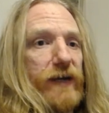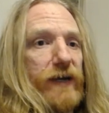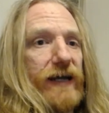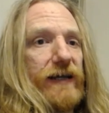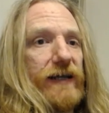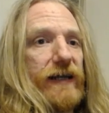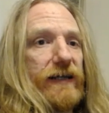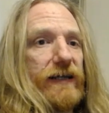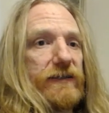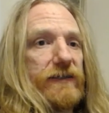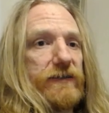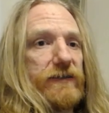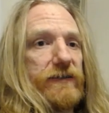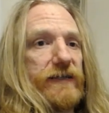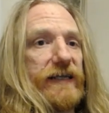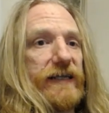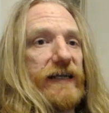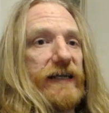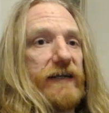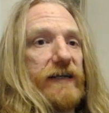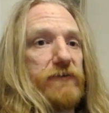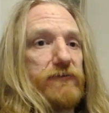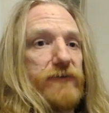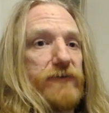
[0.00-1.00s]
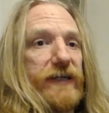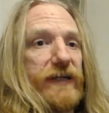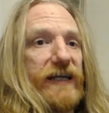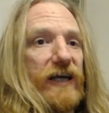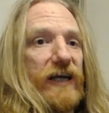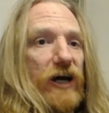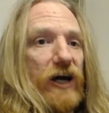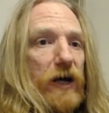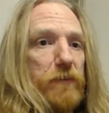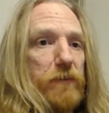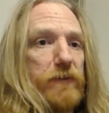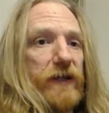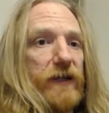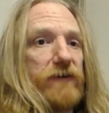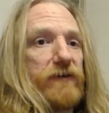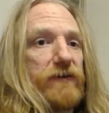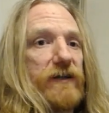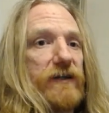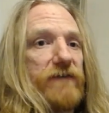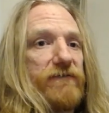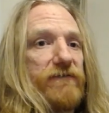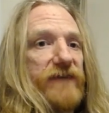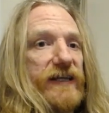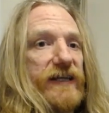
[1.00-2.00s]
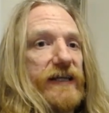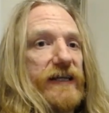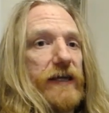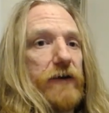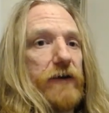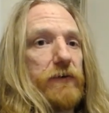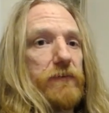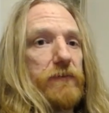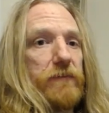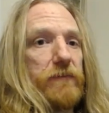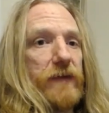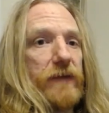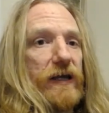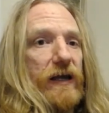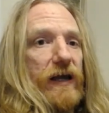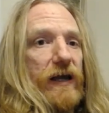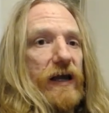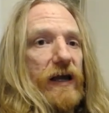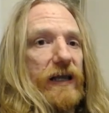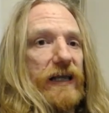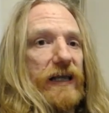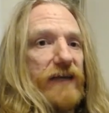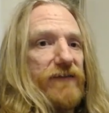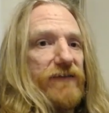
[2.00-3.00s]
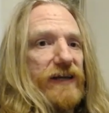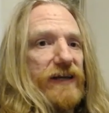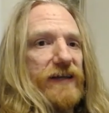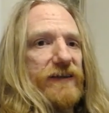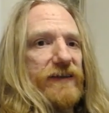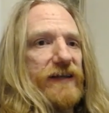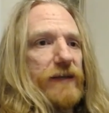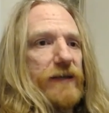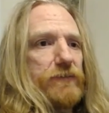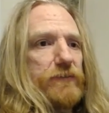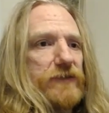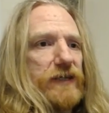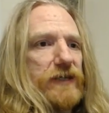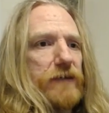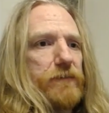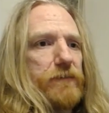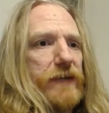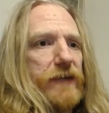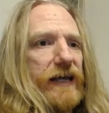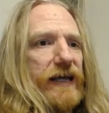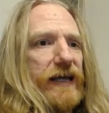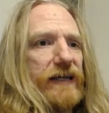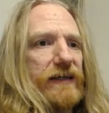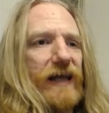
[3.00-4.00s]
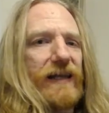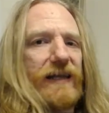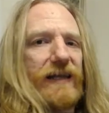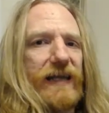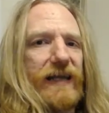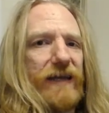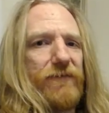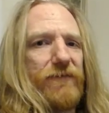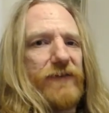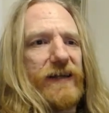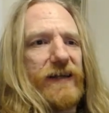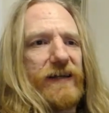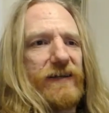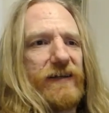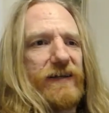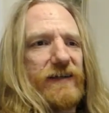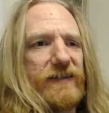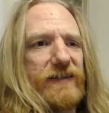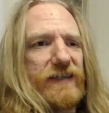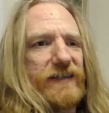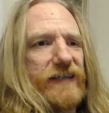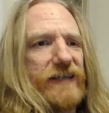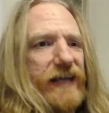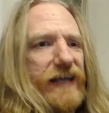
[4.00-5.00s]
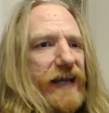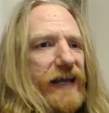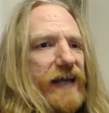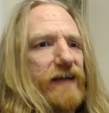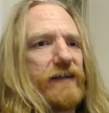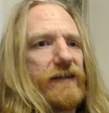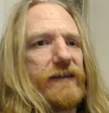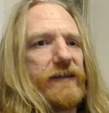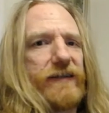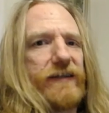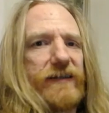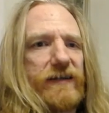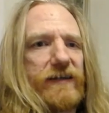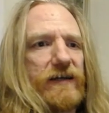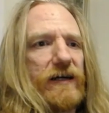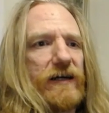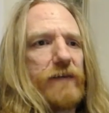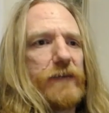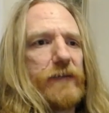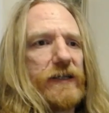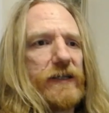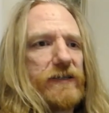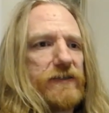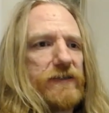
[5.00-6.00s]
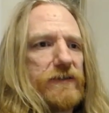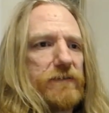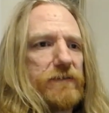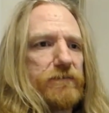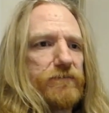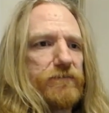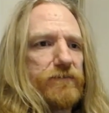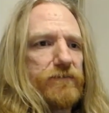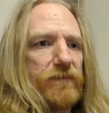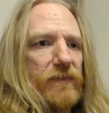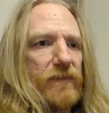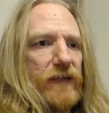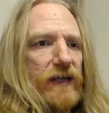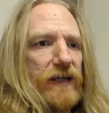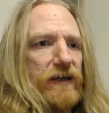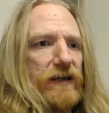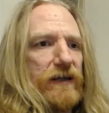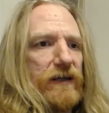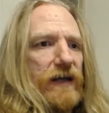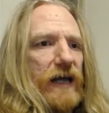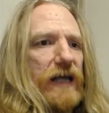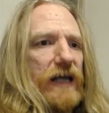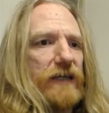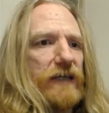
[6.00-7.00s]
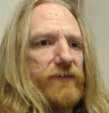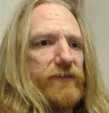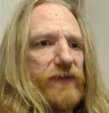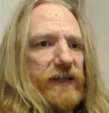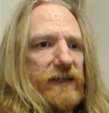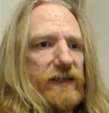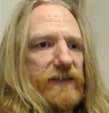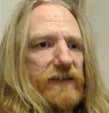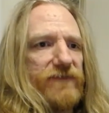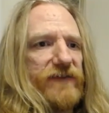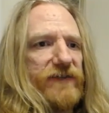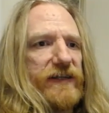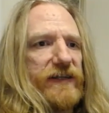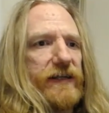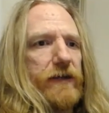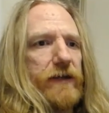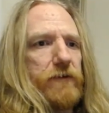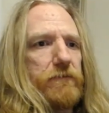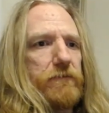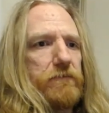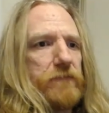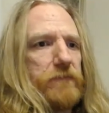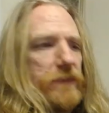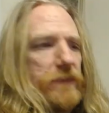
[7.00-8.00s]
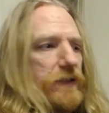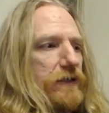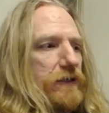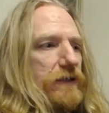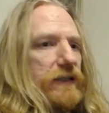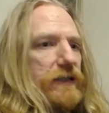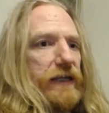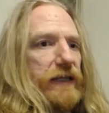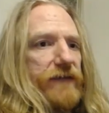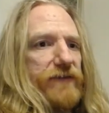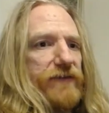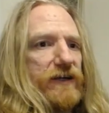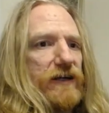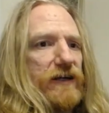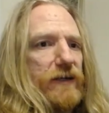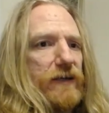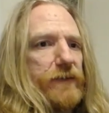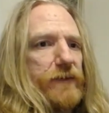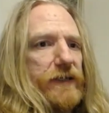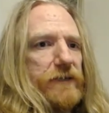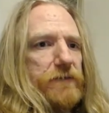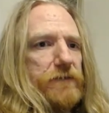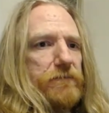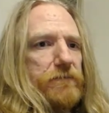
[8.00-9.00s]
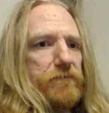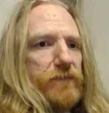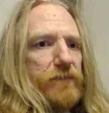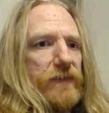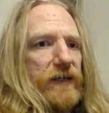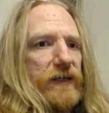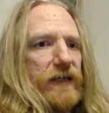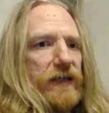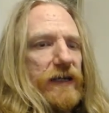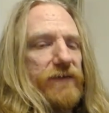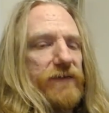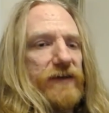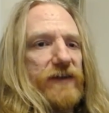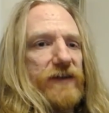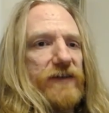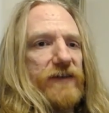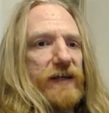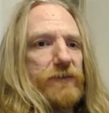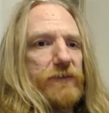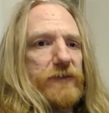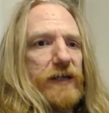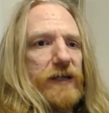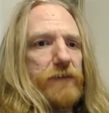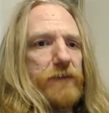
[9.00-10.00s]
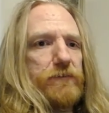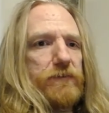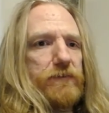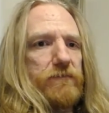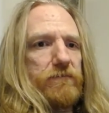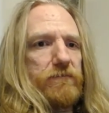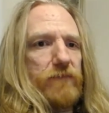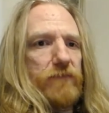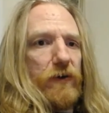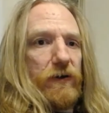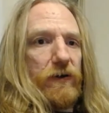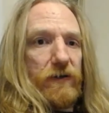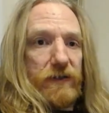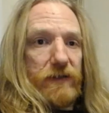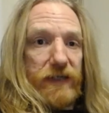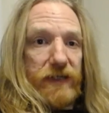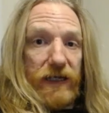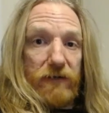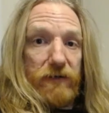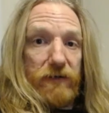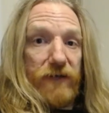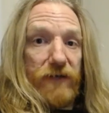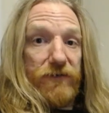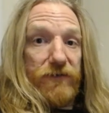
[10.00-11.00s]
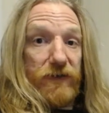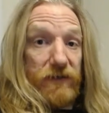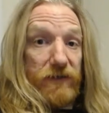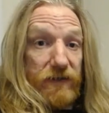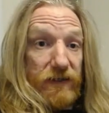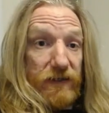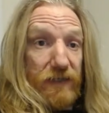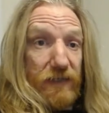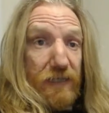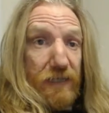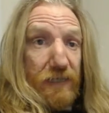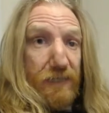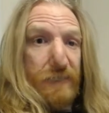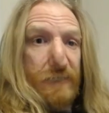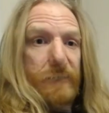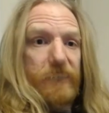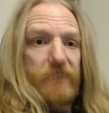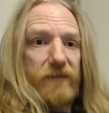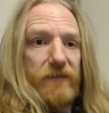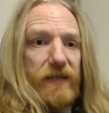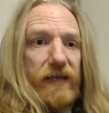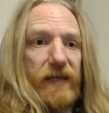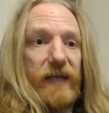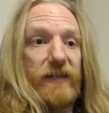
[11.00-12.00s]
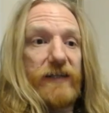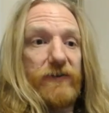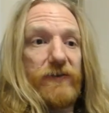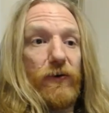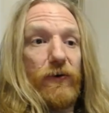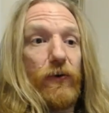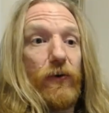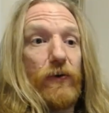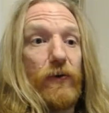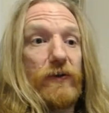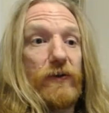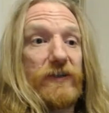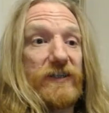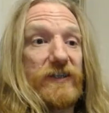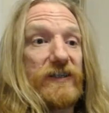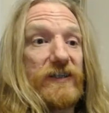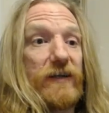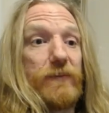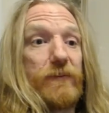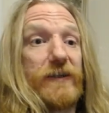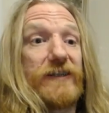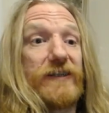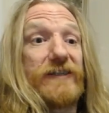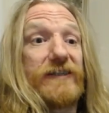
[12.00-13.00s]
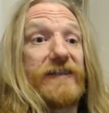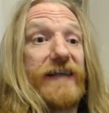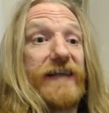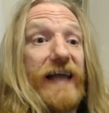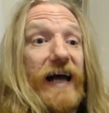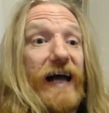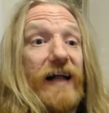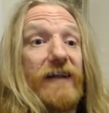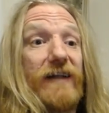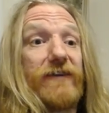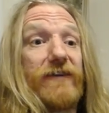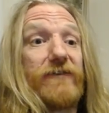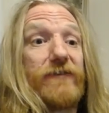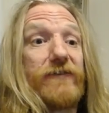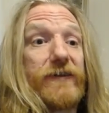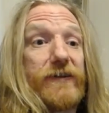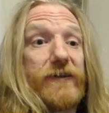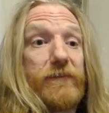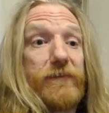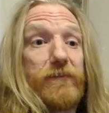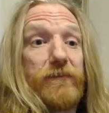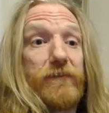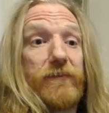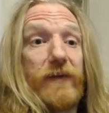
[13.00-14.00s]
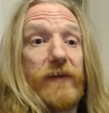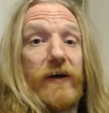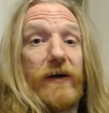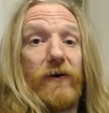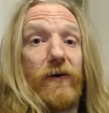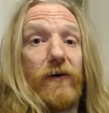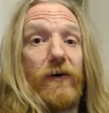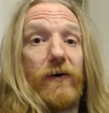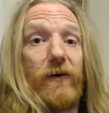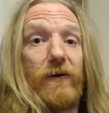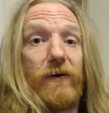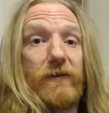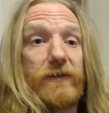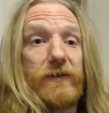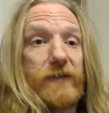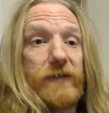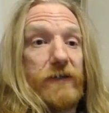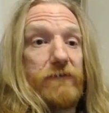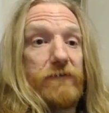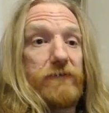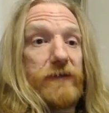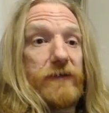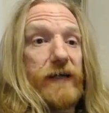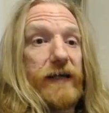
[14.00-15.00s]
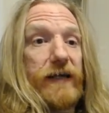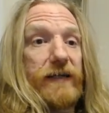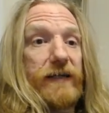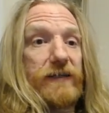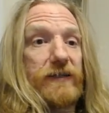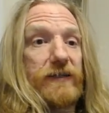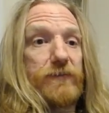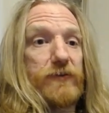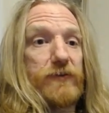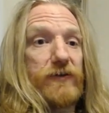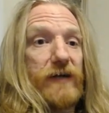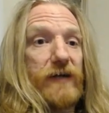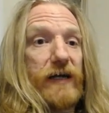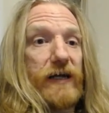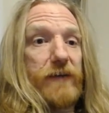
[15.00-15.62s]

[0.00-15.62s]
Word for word: link to the re-uploaded video, give it a thumbs up and give the nutters hell in the comments. As for this video, leave a comment, give it a thumbs up, or down if you didn't like it. It all summons the algorithm also like, subscribe